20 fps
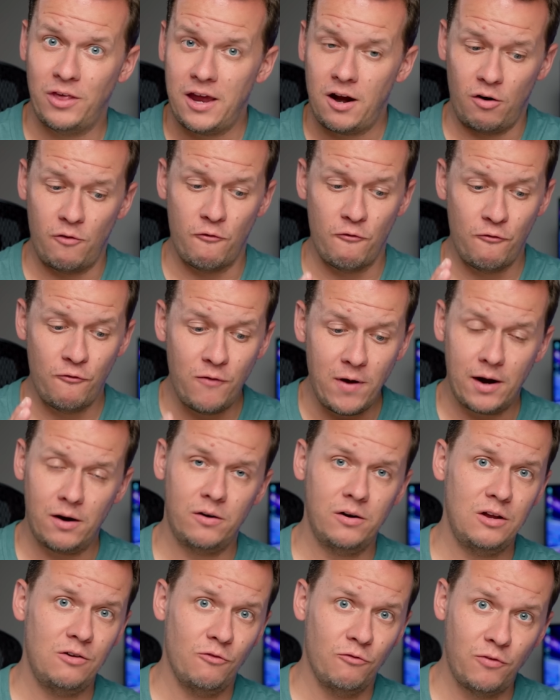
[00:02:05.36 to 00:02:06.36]
they are
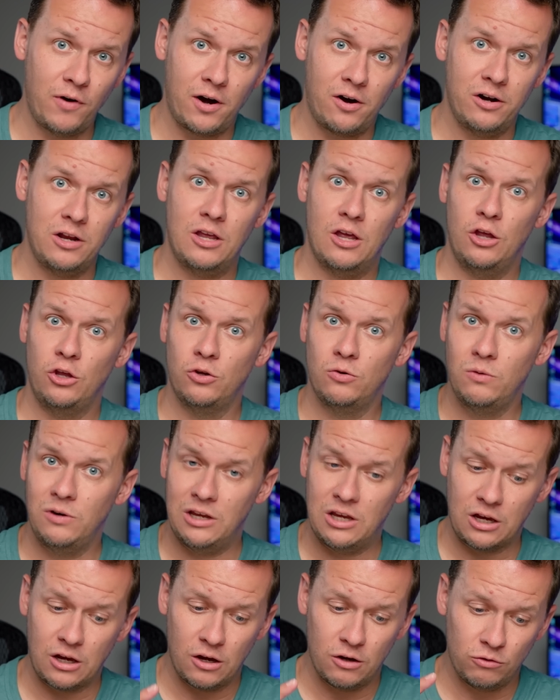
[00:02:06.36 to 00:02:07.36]
very, very
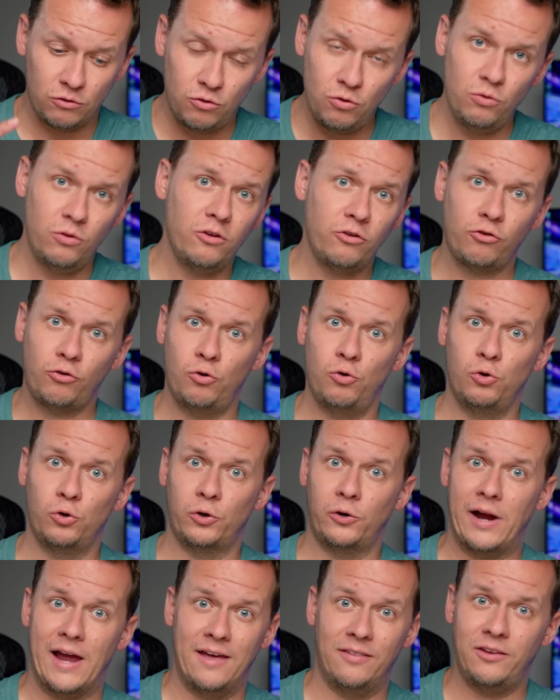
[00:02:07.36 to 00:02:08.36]
unique to this
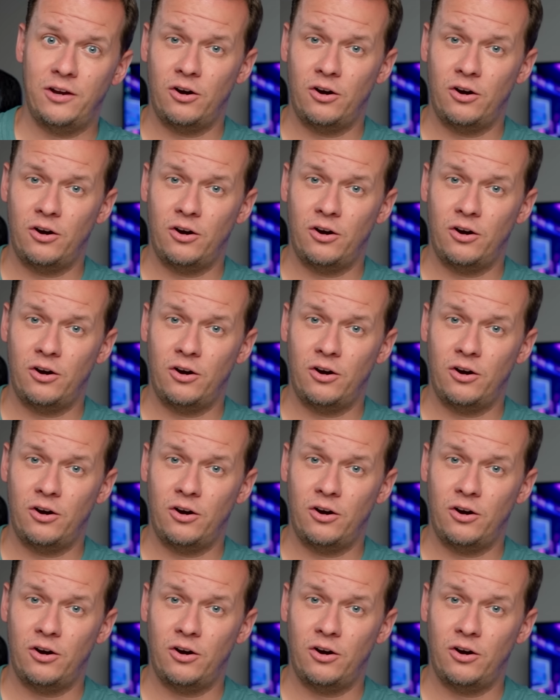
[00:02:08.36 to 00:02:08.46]
cooler and